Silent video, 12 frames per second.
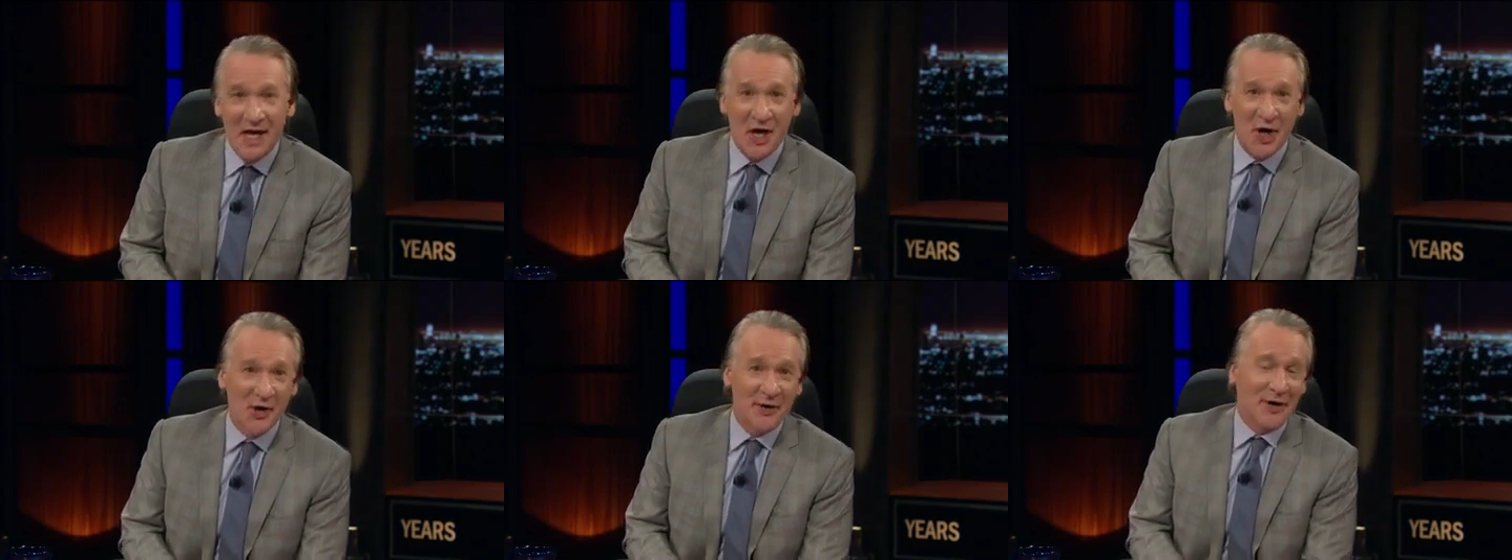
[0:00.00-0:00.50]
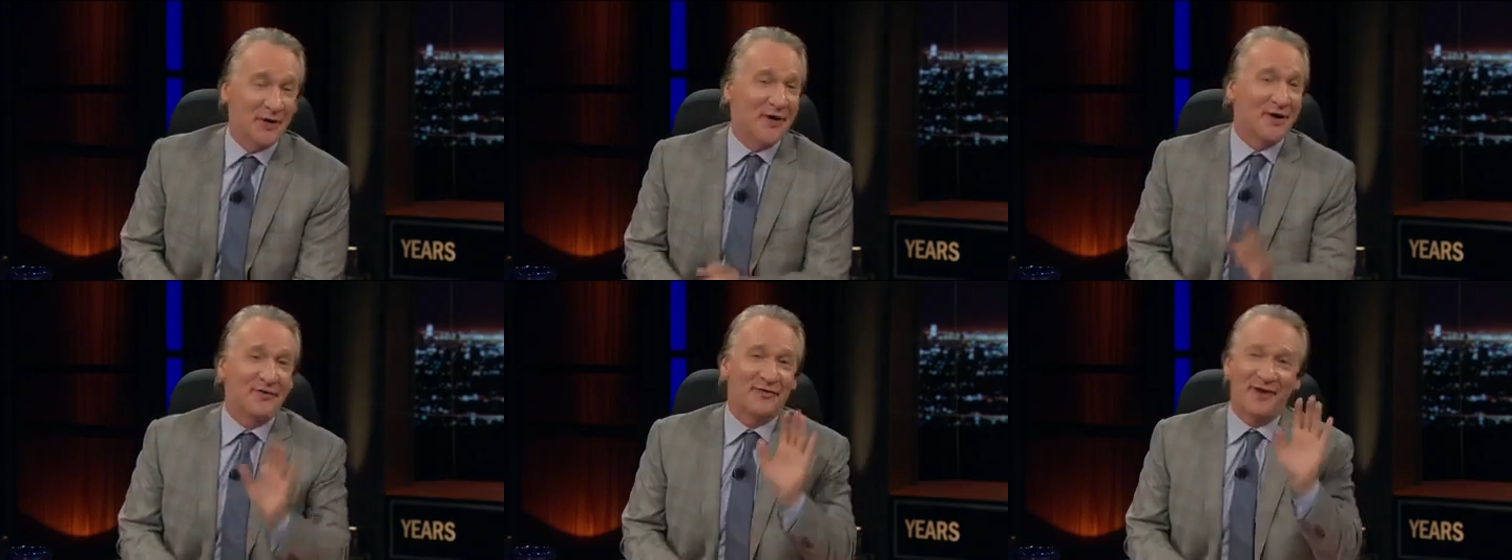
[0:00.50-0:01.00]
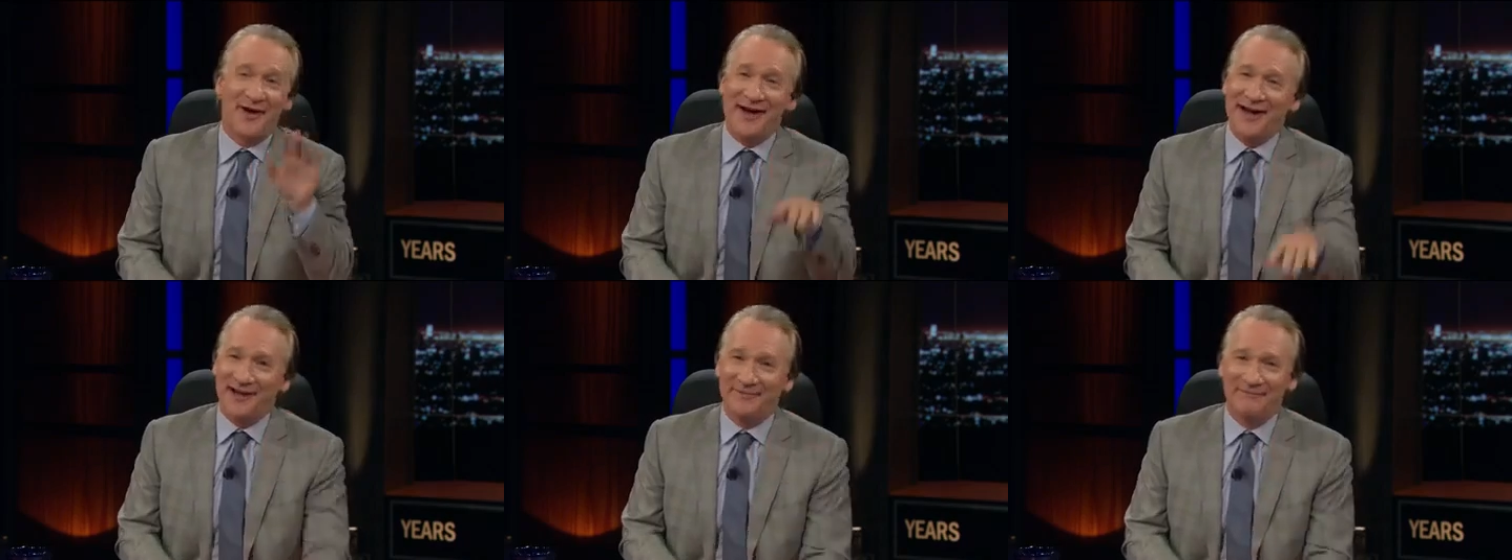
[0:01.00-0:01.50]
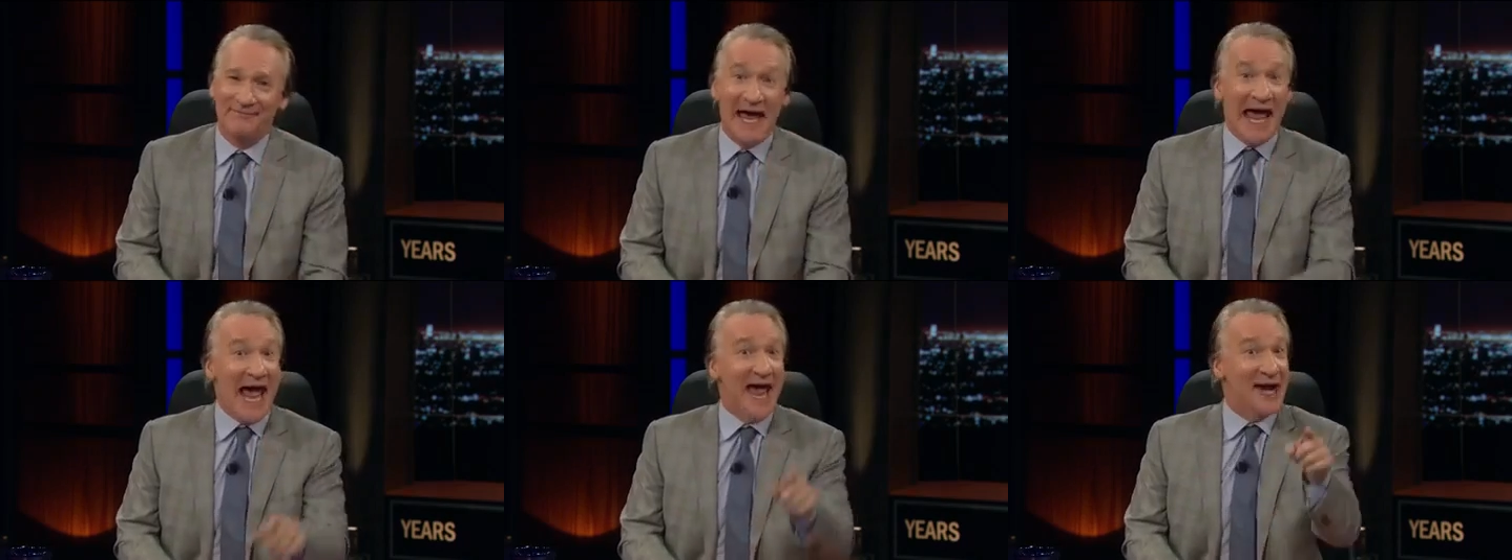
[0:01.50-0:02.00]
Oh, no, you're fine.
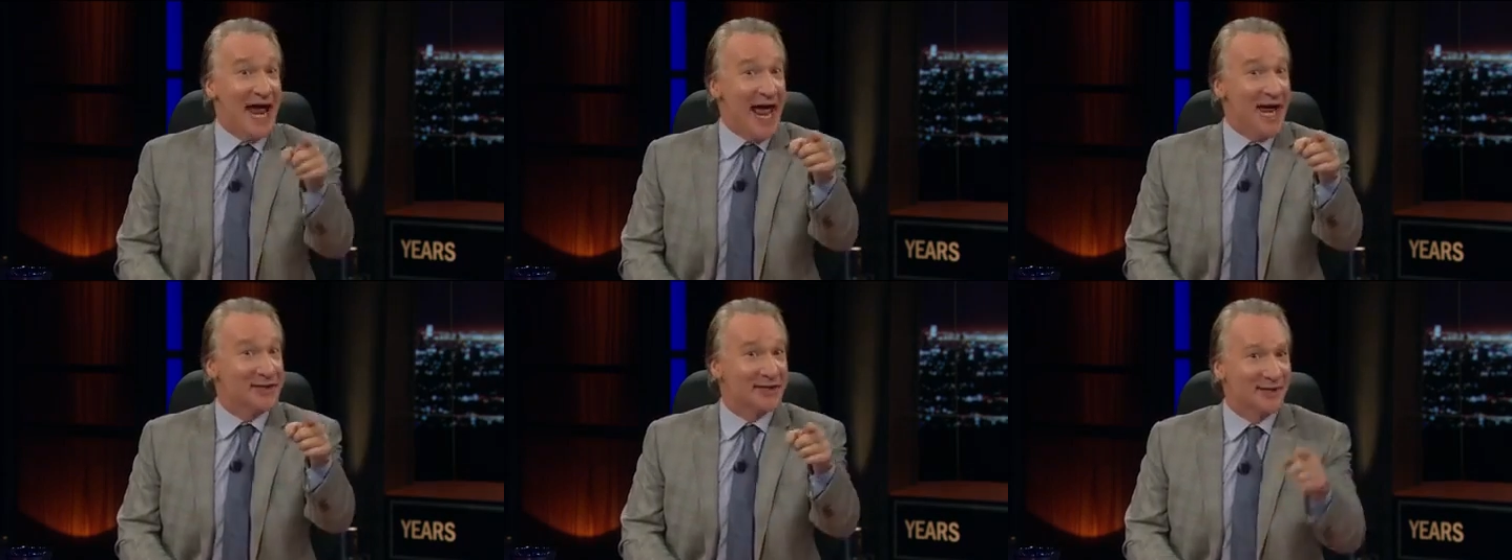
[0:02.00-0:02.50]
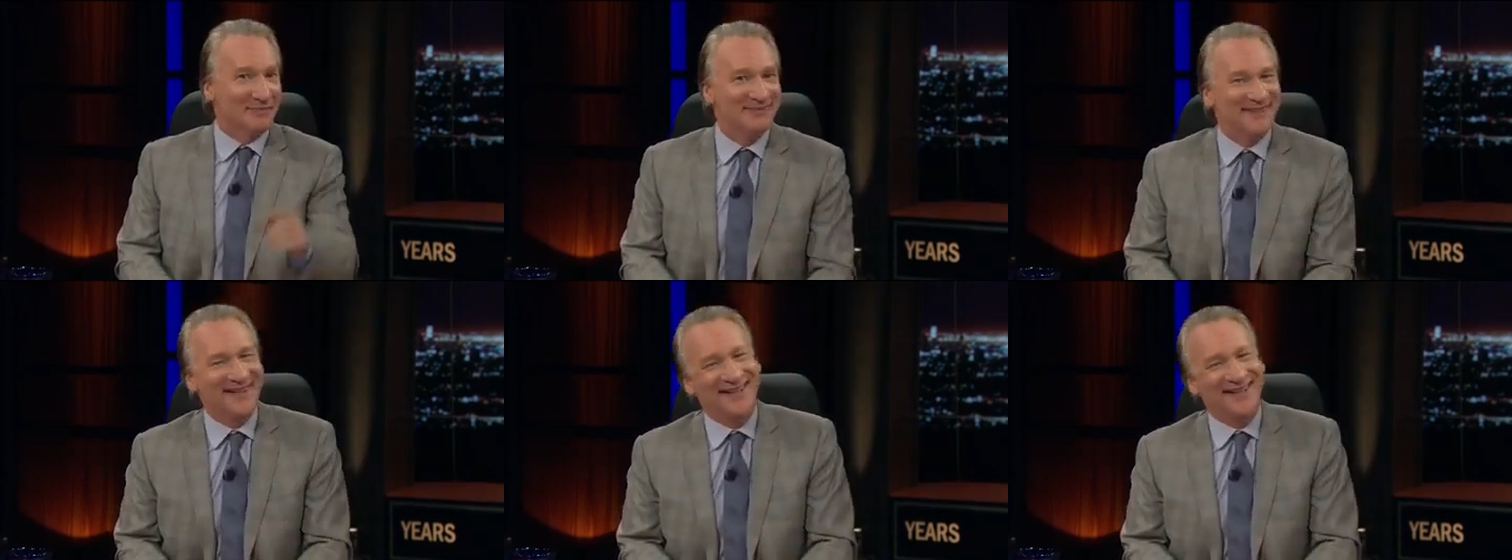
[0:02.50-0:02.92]
And handsome.